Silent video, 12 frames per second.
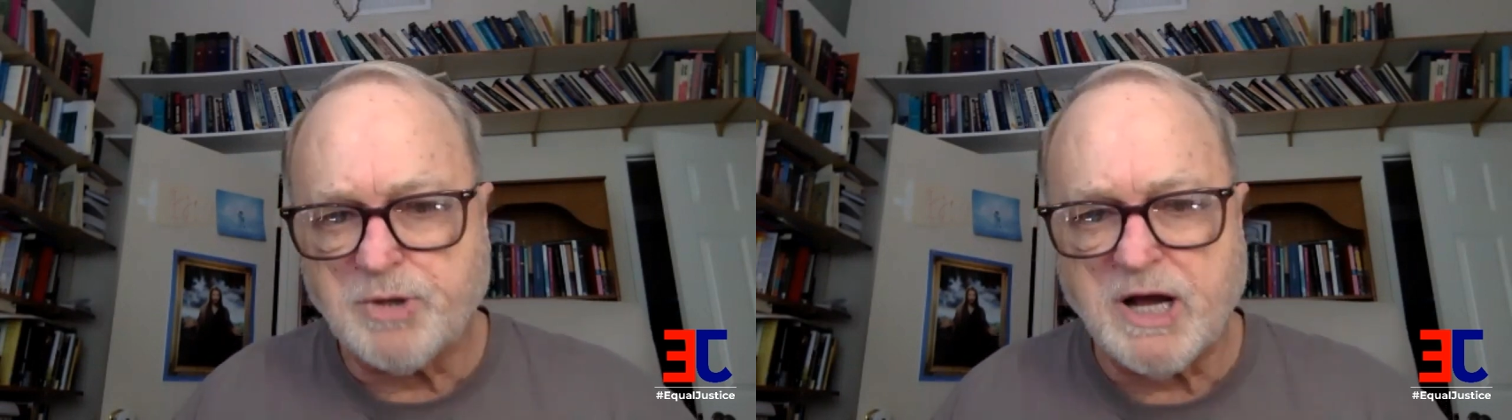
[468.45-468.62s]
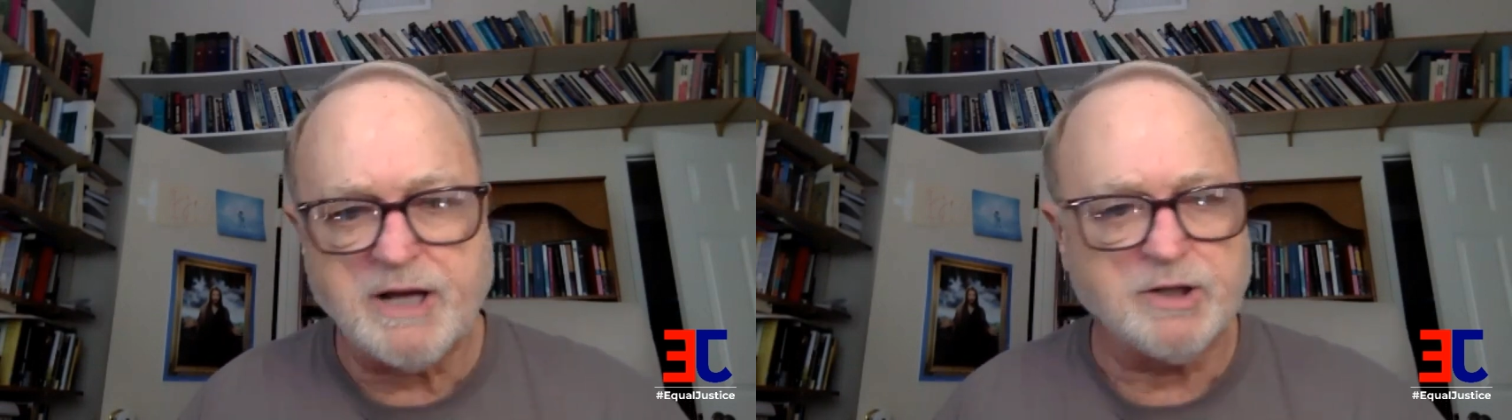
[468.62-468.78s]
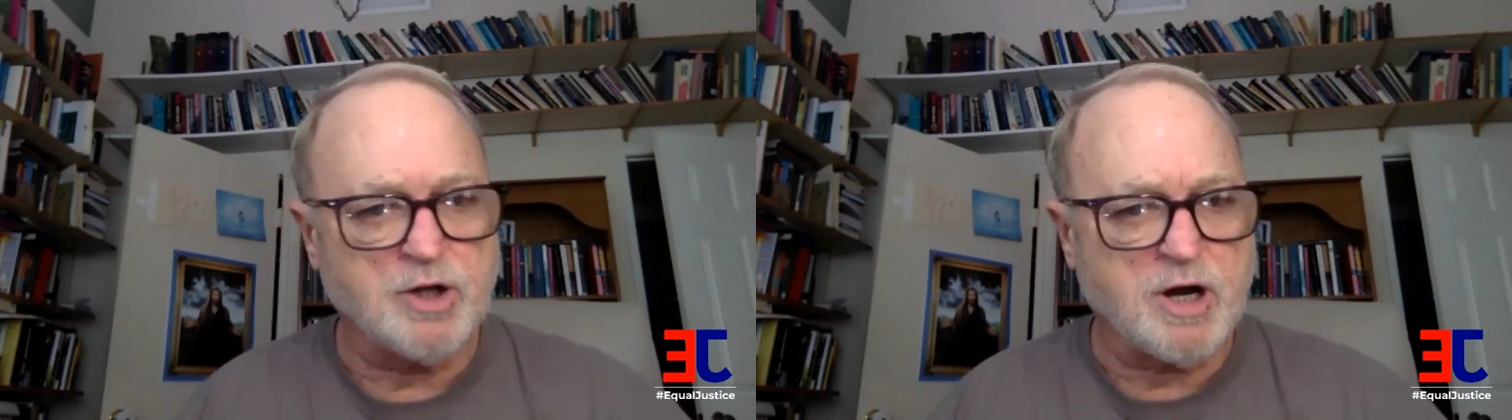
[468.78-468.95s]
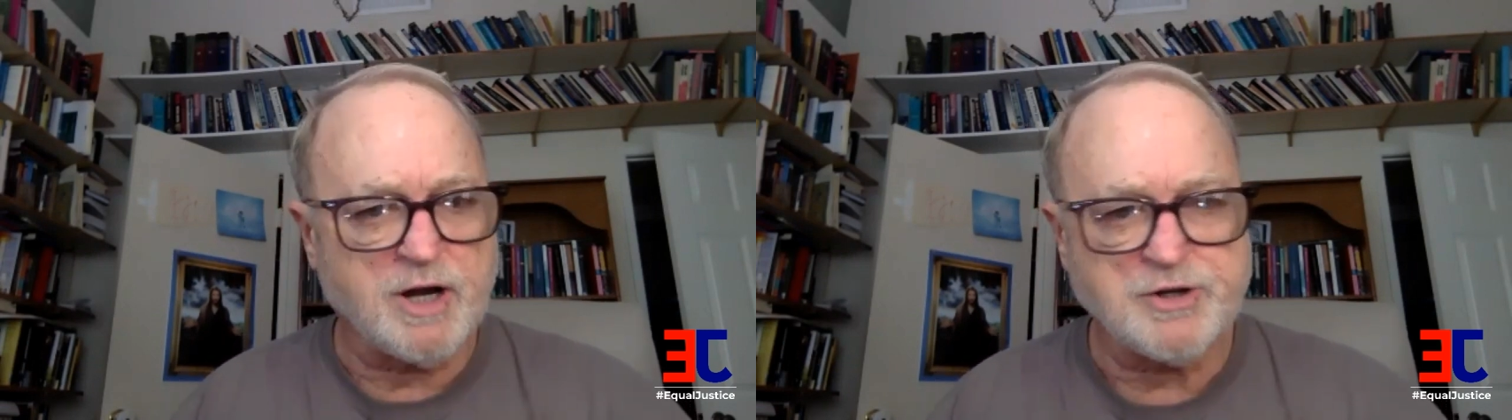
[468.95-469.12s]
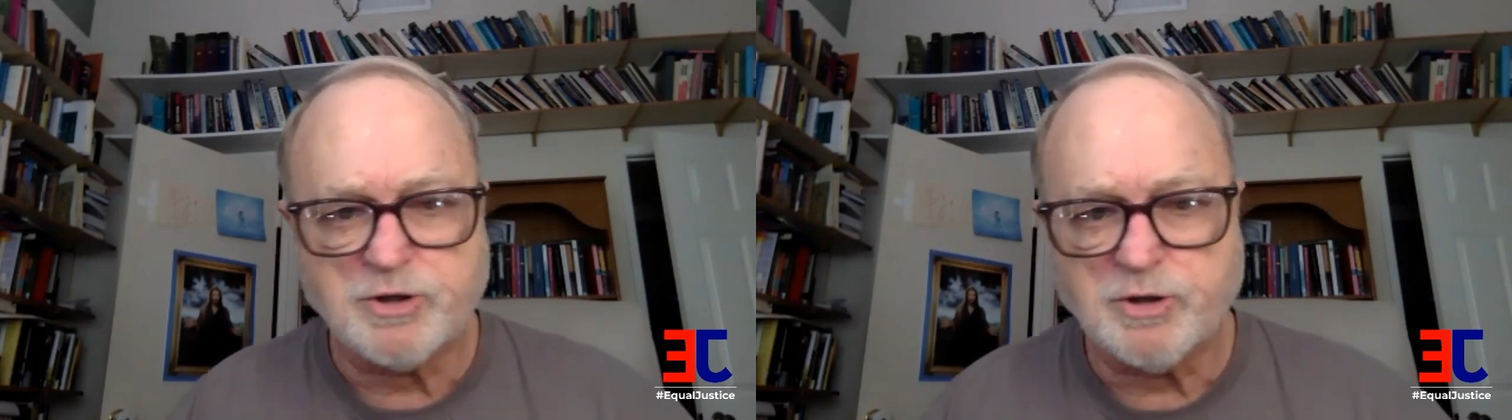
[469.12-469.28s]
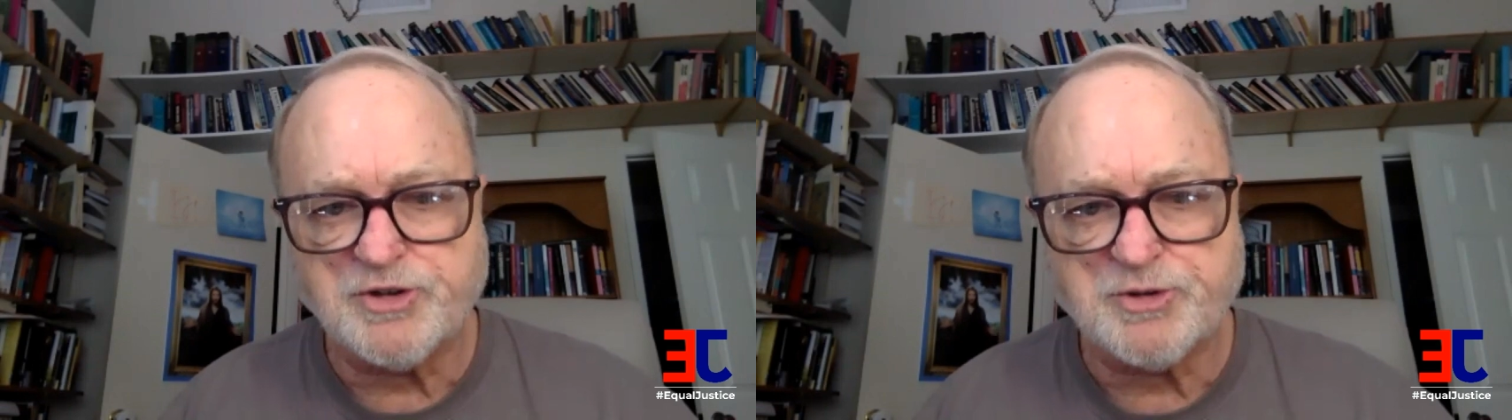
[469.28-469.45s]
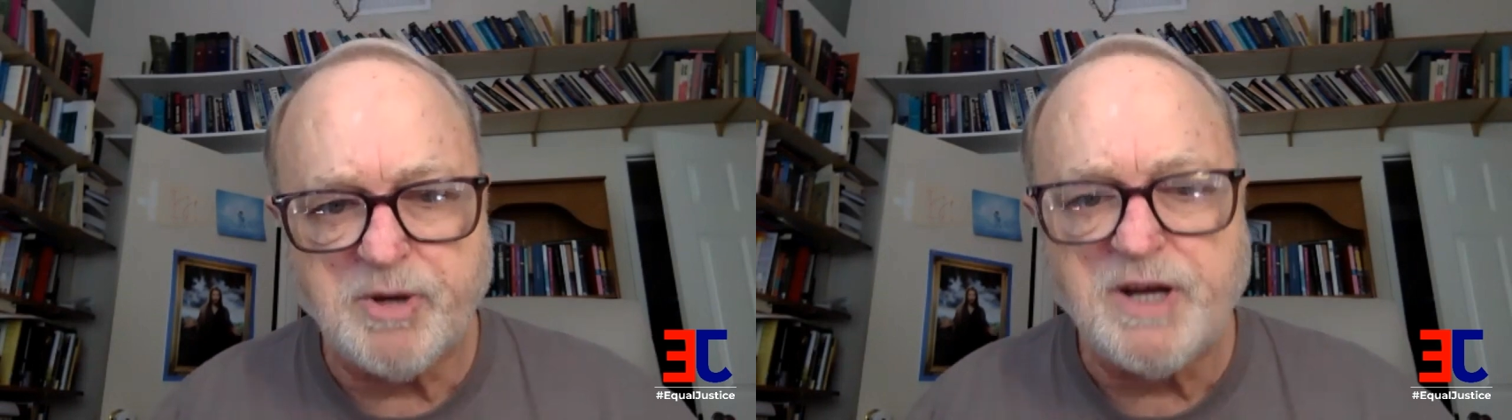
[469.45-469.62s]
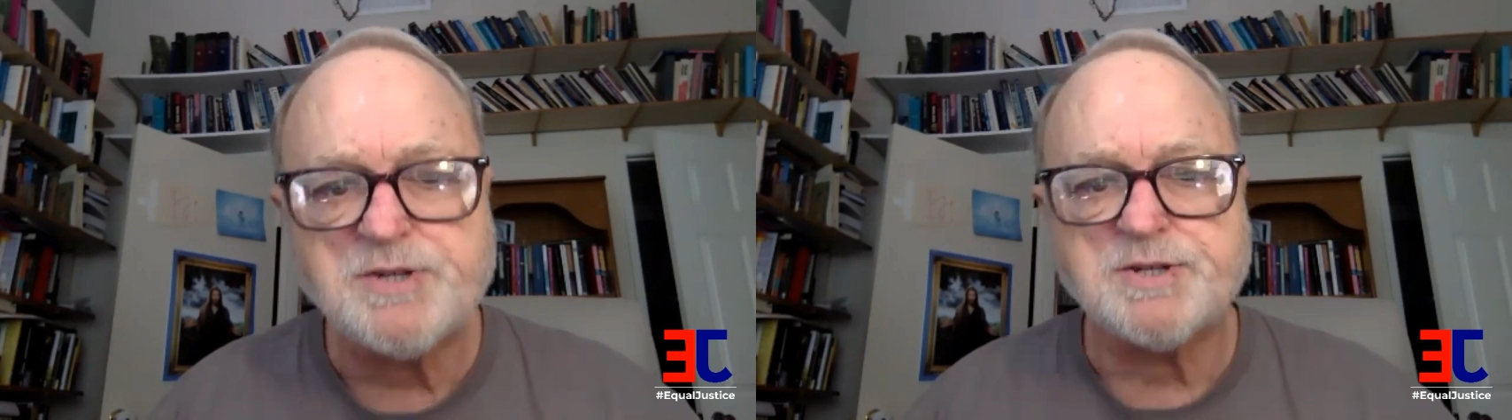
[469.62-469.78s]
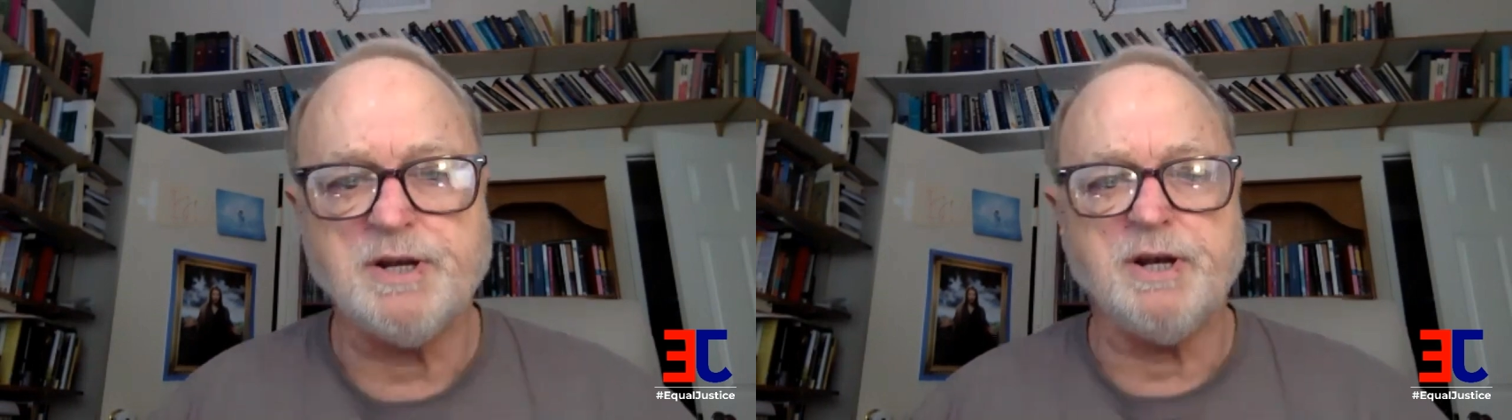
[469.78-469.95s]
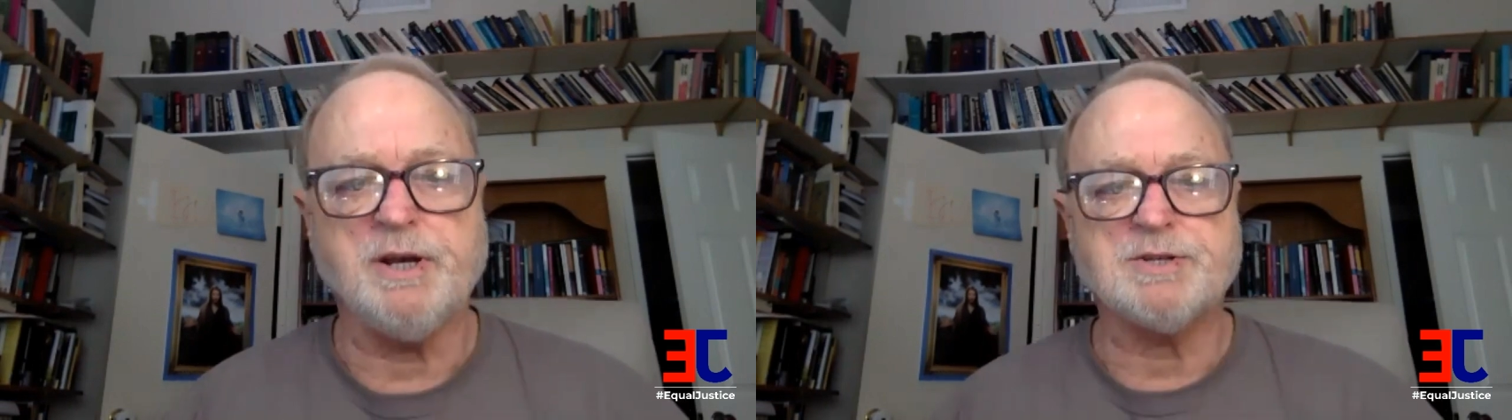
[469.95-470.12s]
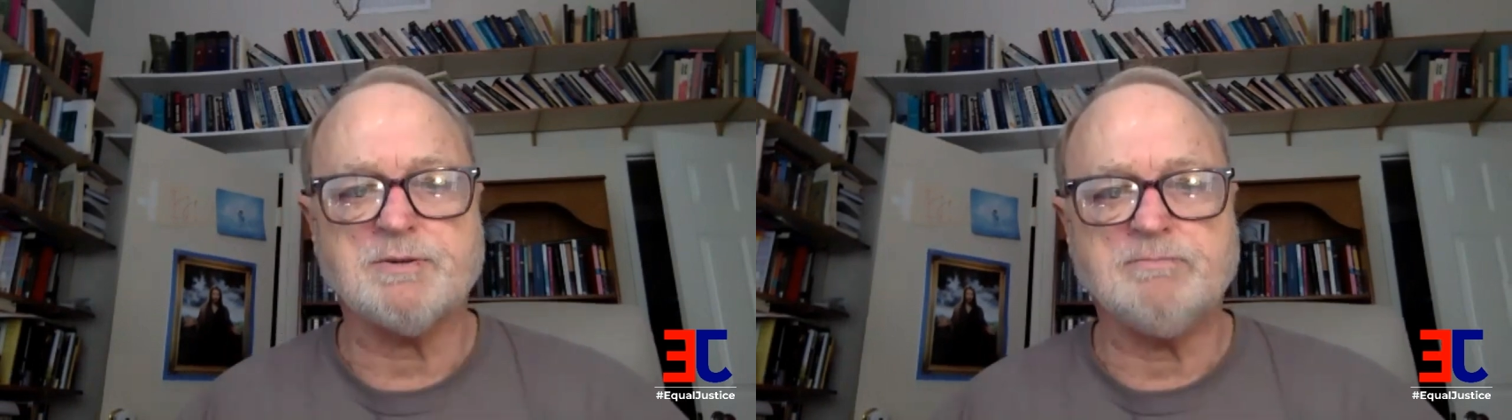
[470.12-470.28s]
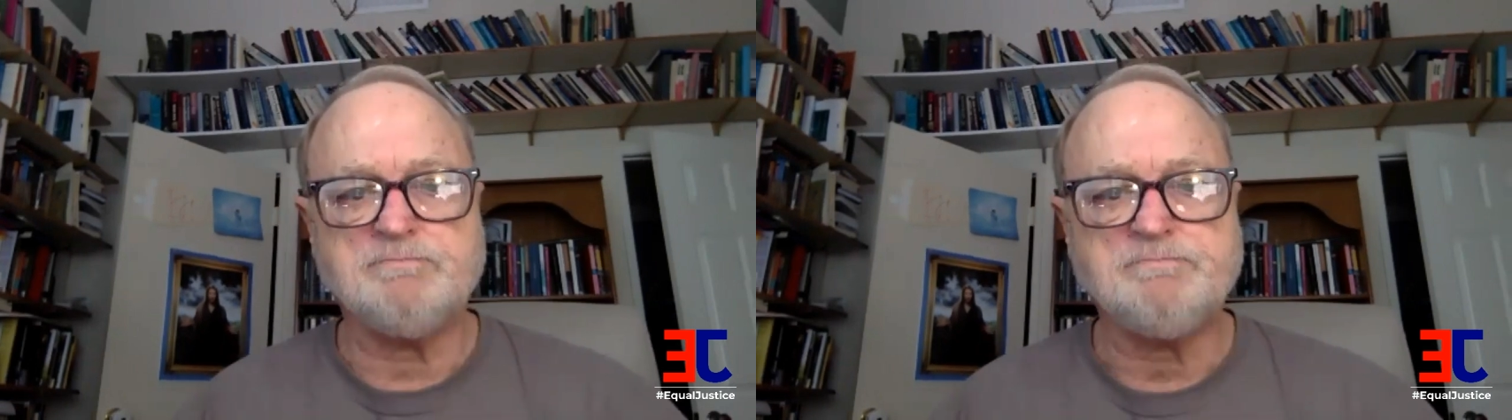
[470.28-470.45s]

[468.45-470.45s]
biological species.